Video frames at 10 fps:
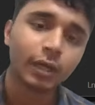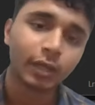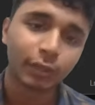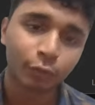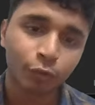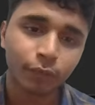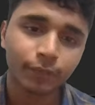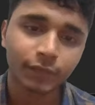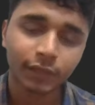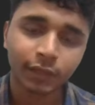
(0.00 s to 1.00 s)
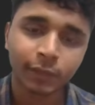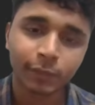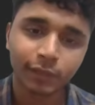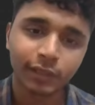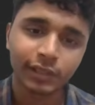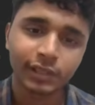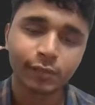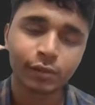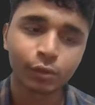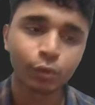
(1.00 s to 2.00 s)
row number is
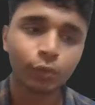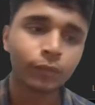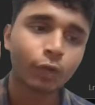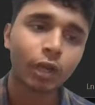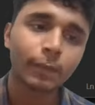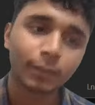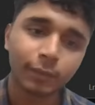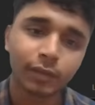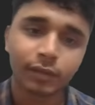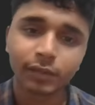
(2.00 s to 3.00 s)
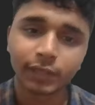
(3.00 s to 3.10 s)
equals to column number.